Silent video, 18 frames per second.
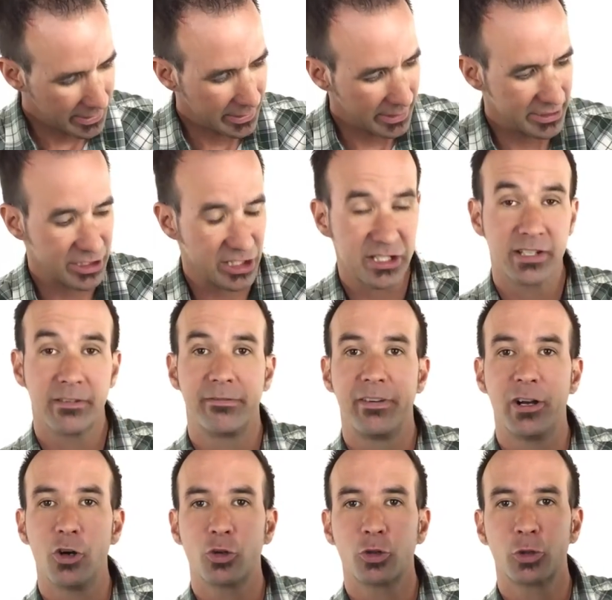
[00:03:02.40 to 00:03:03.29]
it's just a
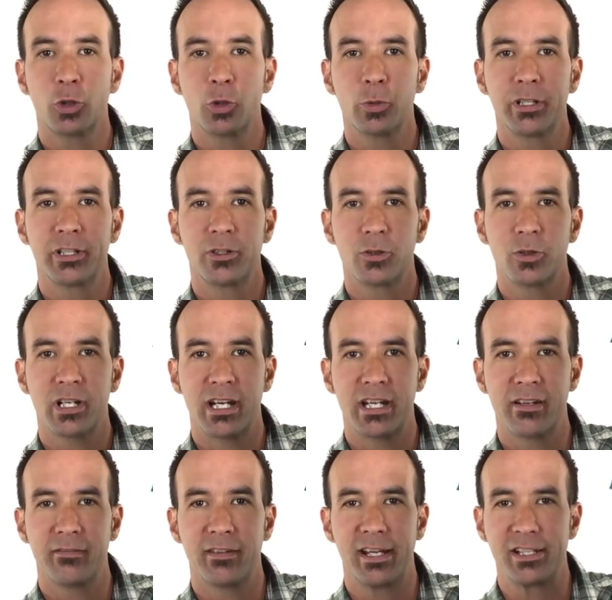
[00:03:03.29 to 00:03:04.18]
Velcro little
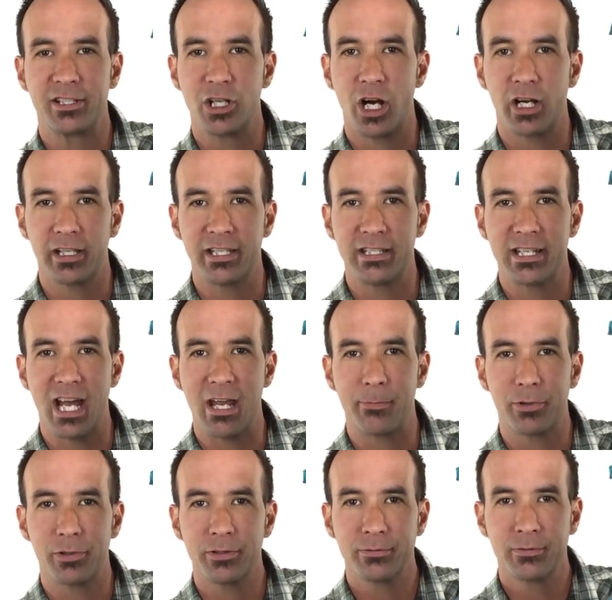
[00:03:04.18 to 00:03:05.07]
kind of like doggy
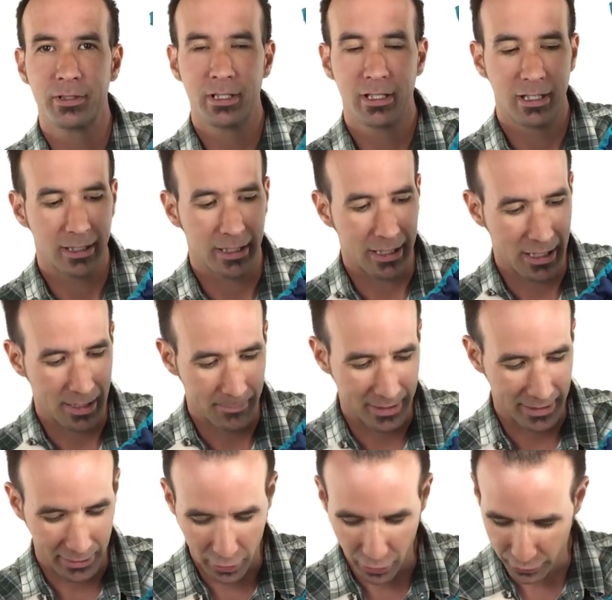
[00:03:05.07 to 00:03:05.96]
diaper
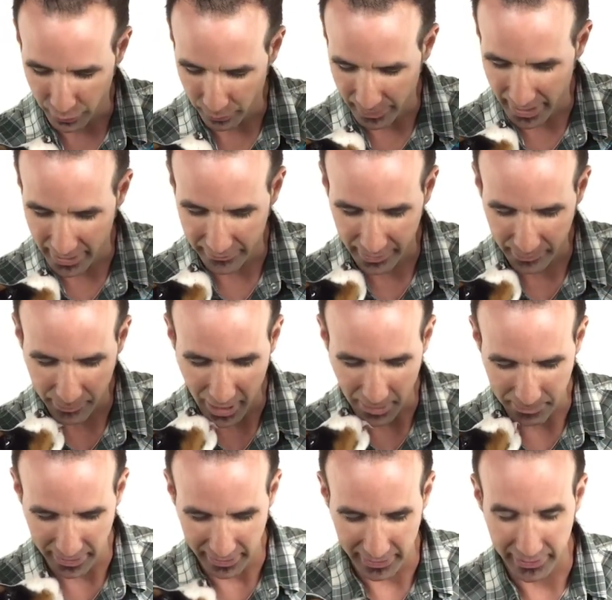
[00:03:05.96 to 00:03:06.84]
that goes around the
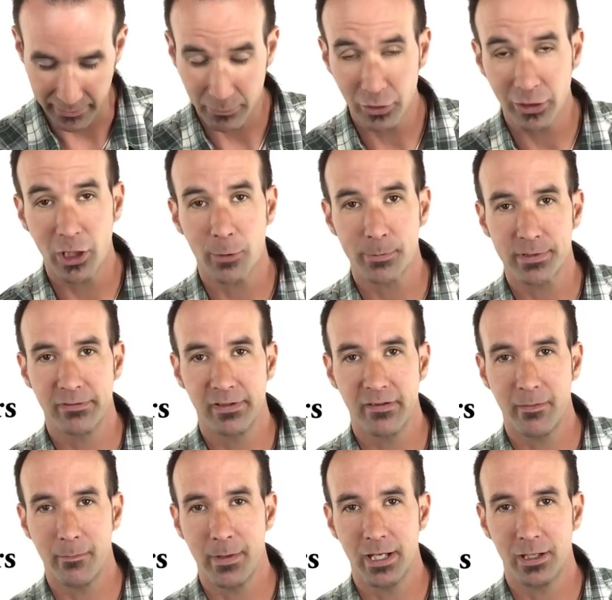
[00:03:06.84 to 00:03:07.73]
puppy, and it really helps if you
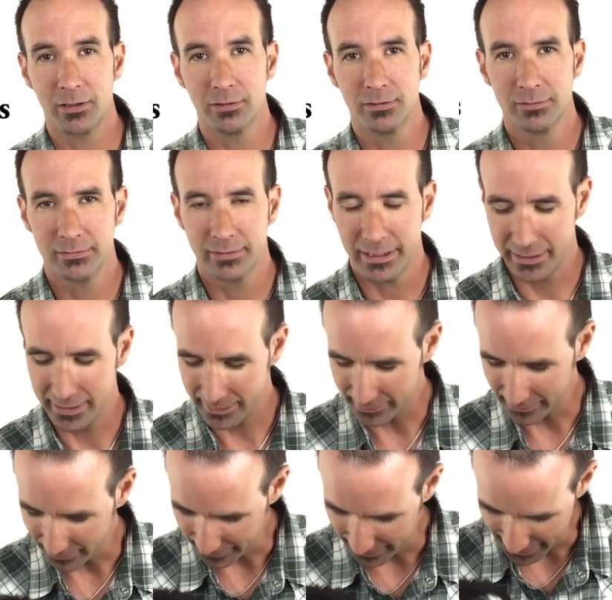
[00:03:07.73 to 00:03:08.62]
have a male like
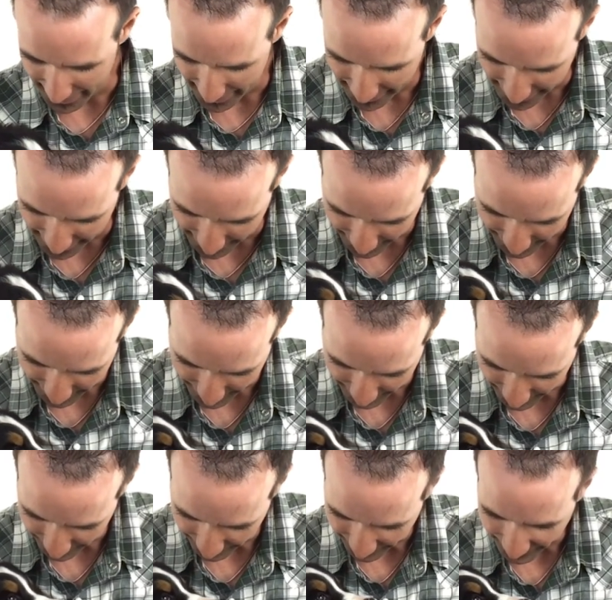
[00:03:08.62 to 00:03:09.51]
this little guy, huh?
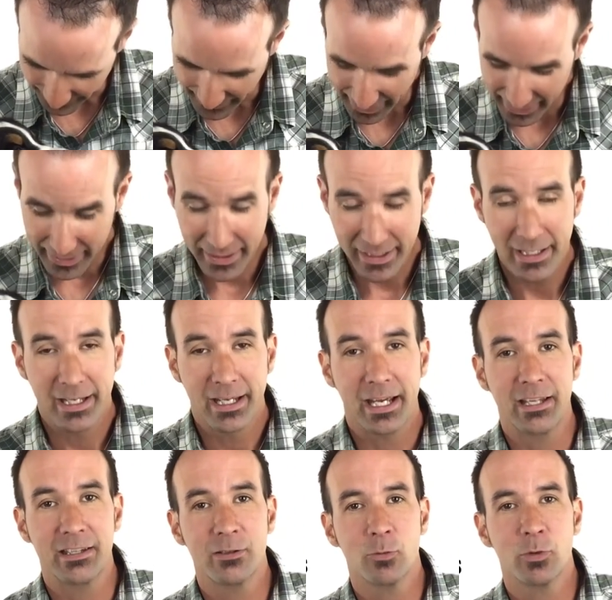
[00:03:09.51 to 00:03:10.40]

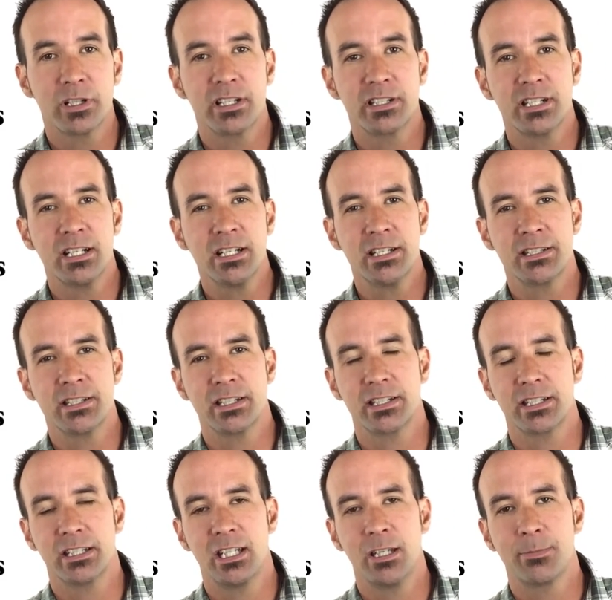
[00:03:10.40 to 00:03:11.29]
And then what it does
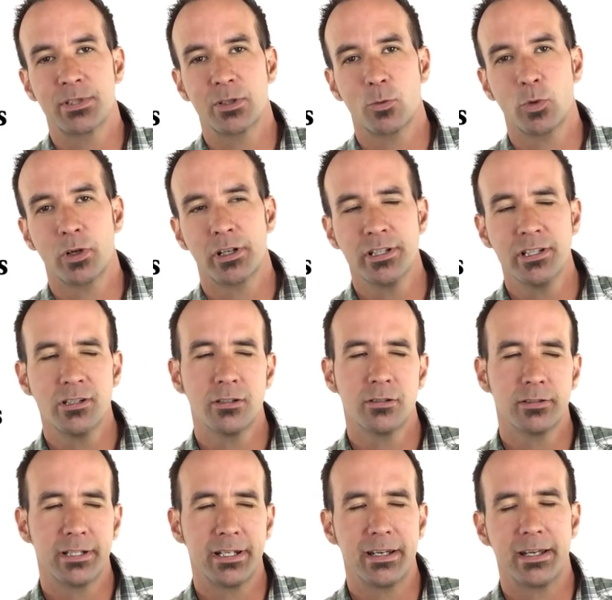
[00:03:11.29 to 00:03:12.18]
is it keeps it where, you
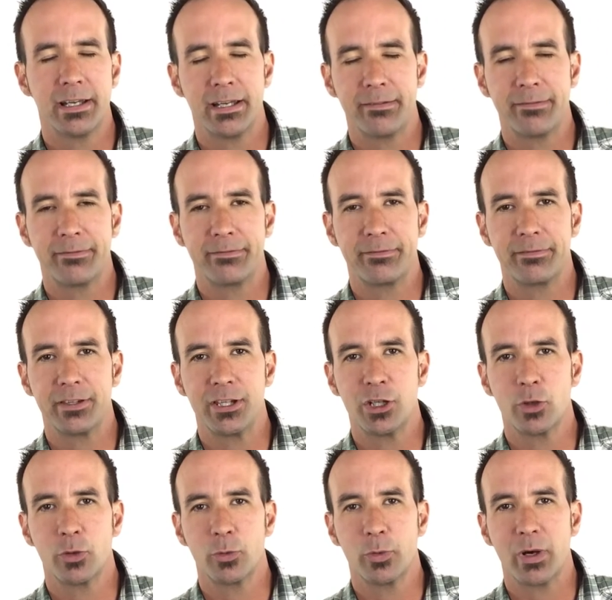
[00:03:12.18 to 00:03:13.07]
know, if,
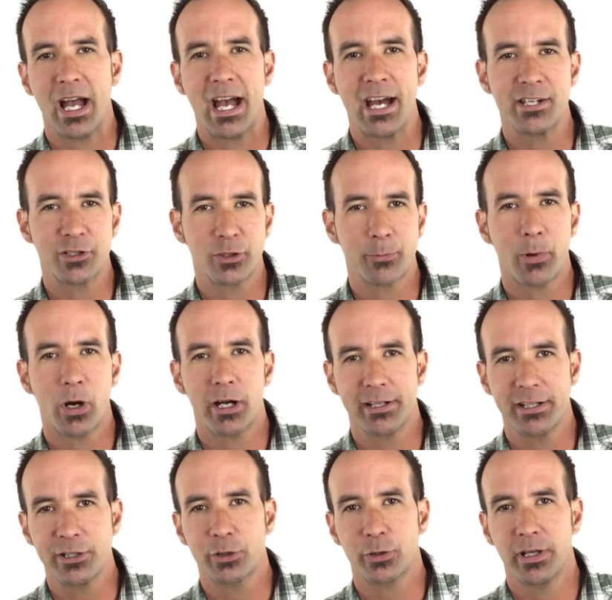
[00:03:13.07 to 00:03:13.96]
you know, as you're
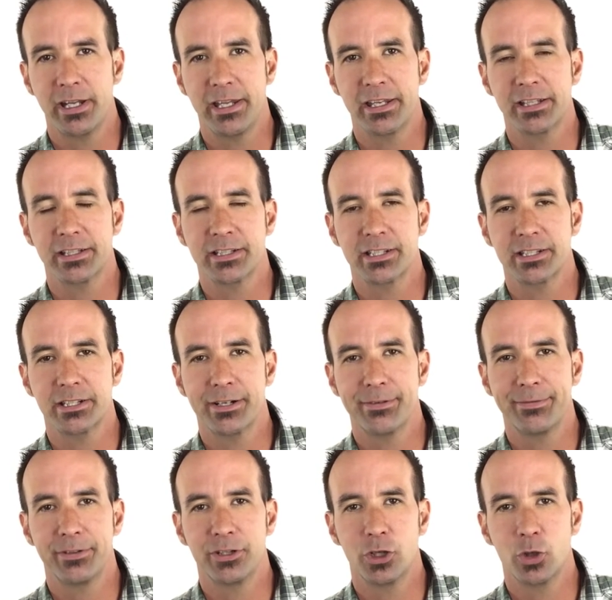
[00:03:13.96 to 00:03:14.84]
potty training and
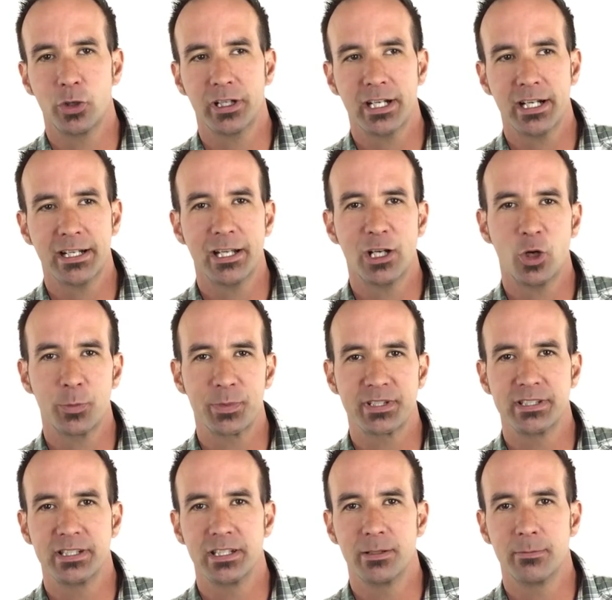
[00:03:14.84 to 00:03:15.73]
stuff, you know, it kind of
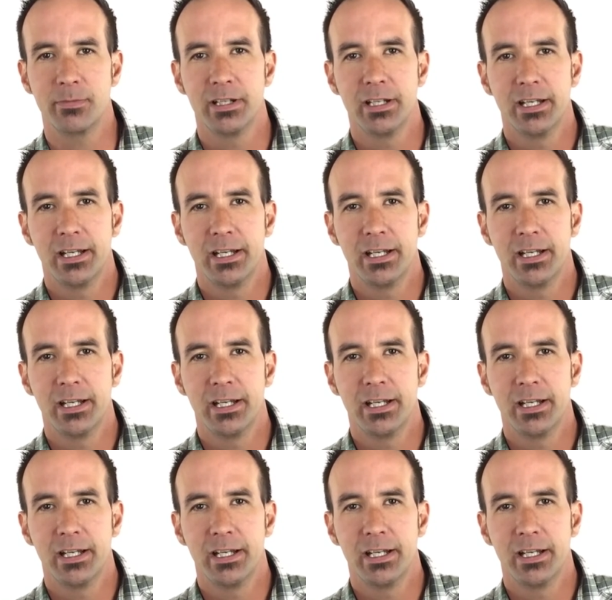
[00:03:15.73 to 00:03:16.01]
helps them,